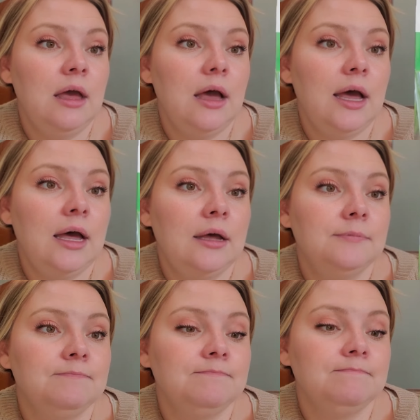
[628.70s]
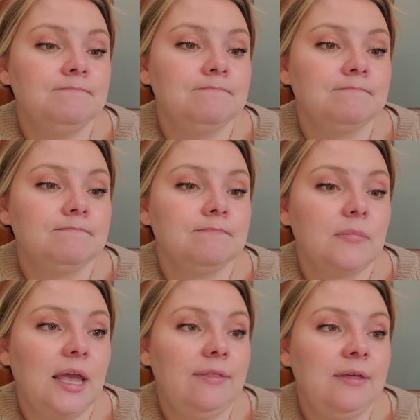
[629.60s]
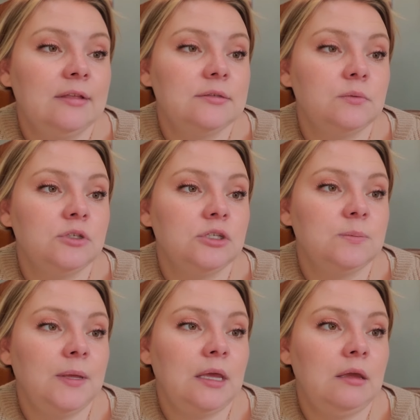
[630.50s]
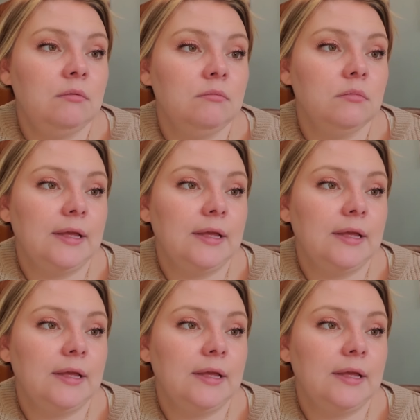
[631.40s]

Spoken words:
I think this would just be